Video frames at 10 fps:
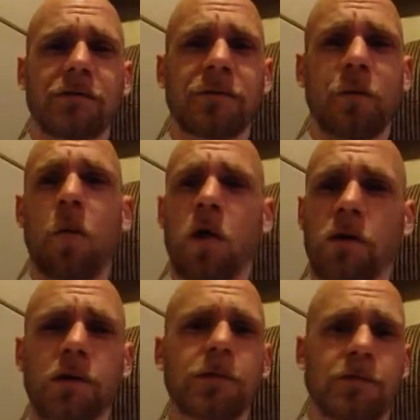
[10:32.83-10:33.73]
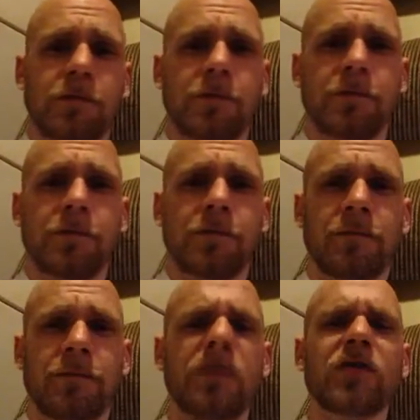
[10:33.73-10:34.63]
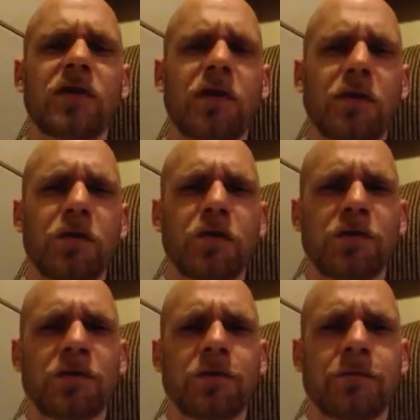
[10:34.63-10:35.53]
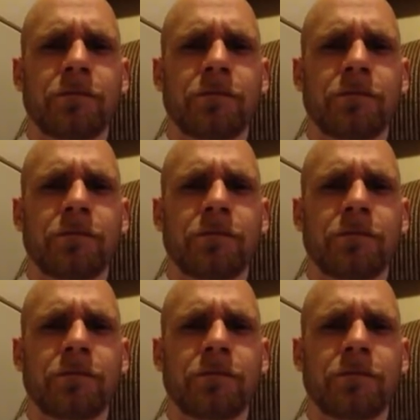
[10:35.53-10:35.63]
for water. It's delicious.